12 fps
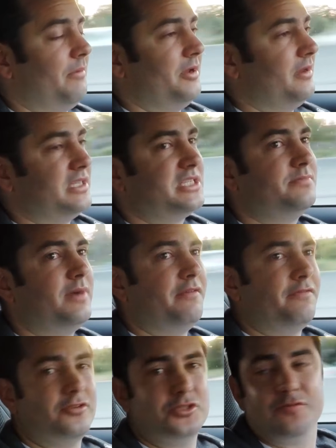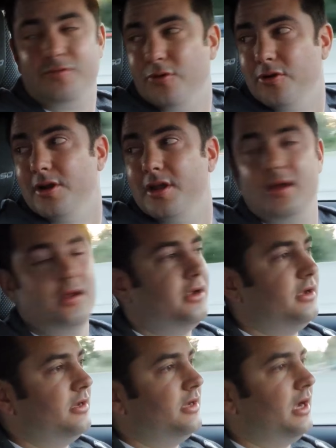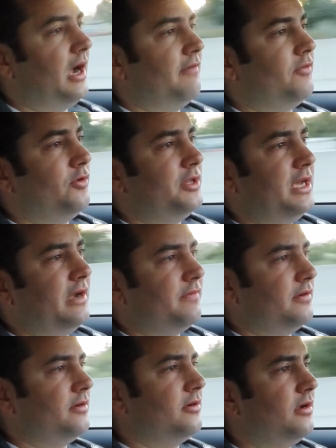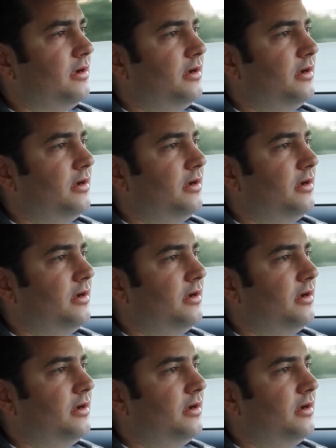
mean, this is my first Ford. I've only ever